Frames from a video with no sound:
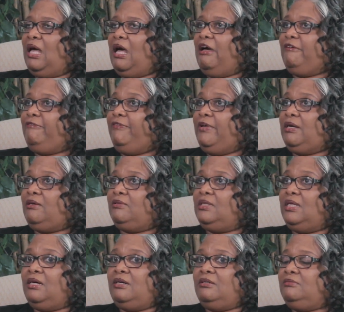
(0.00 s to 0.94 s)
I
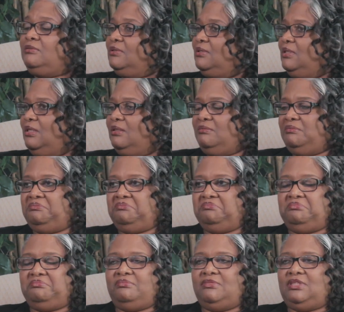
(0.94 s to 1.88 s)
found out,
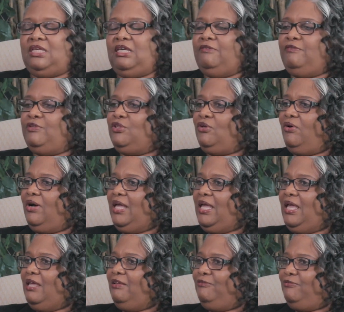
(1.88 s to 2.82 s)
even though I
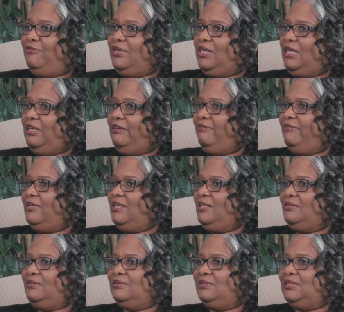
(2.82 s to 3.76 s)
had
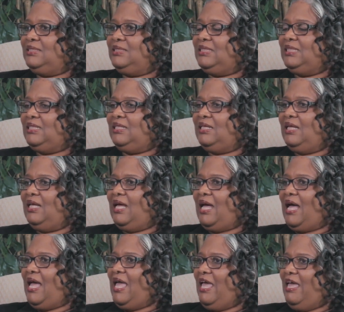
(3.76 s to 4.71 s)
forgiven,
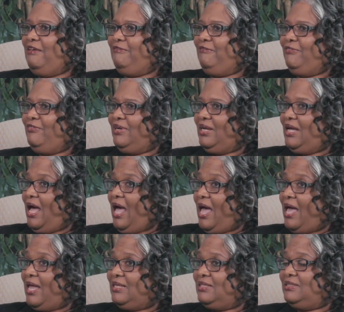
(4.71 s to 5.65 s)
I hadn't
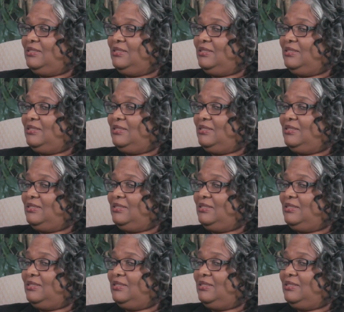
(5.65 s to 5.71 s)
forgot.